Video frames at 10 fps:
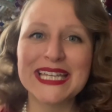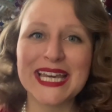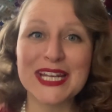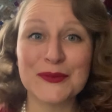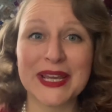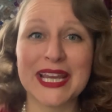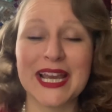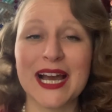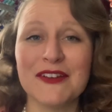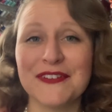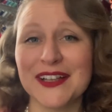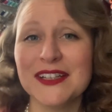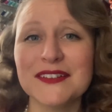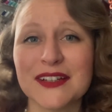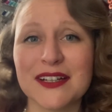Anyway, I fell
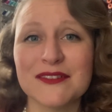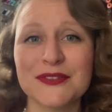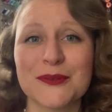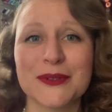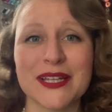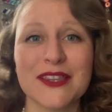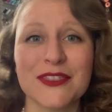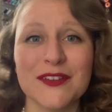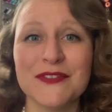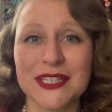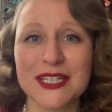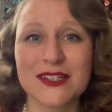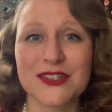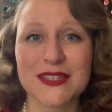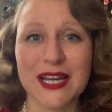in love with the vintage
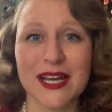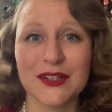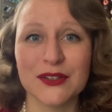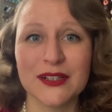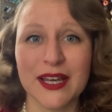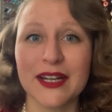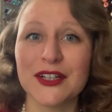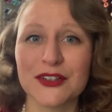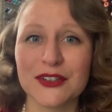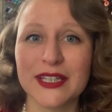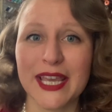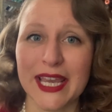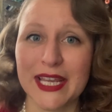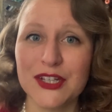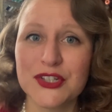style at an early
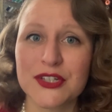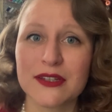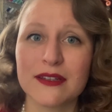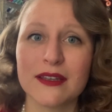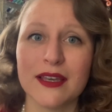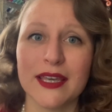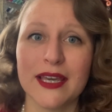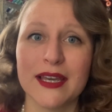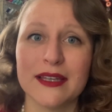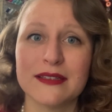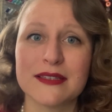age, and